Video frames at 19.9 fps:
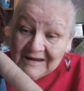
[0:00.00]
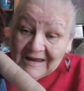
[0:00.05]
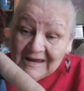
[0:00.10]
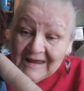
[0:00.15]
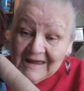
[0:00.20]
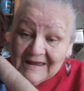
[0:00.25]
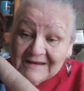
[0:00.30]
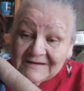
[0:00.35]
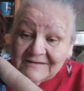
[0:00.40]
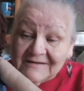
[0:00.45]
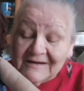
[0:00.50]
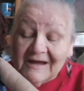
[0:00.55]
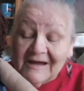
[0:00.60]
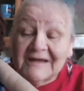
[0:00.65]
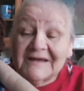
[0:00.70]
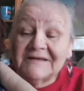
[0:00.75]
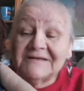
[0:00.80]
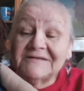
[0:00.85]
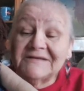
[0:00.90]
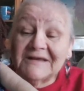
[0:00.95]
And
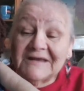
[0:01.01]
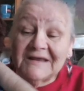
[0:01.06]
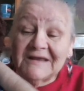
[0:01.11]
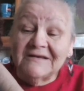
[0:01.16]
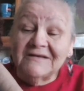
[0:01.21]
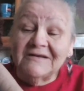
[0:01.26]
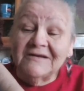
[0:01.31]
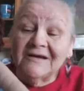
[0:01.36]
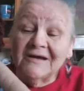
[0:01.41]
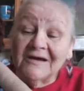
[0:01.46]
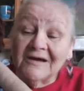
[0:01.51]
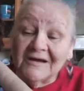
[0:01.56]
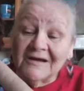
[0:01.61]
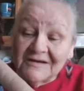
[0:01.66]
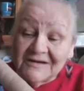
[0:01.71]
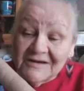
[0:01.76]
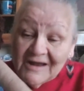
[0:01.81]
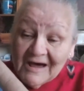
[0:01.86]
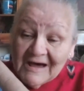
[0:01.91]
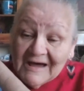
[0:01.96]
I did
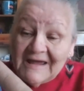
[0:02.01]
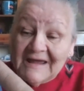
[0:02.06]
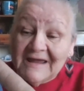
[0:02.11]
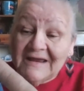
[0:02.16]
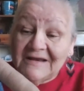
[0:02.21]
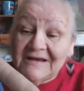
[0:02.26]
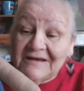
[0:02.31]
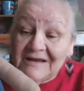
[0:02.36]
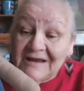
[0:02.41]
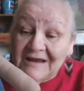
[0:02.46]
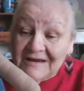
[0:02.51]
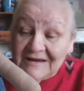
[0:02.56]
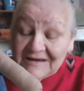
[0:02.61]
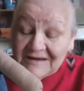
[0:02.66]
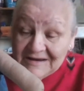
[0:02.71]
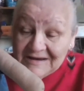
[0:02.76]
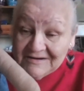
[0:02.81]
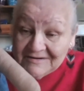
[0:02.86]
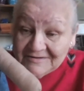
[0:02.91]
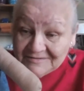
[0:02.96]
9
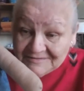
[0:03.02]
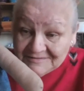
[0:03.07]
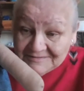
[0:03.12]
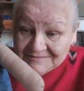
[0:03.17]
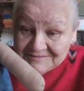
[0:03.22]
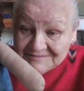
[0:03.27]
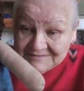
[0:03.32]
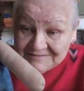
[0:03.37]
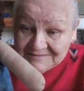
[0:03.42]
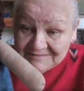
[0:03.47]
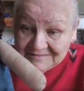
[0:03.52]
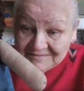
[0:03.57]
years.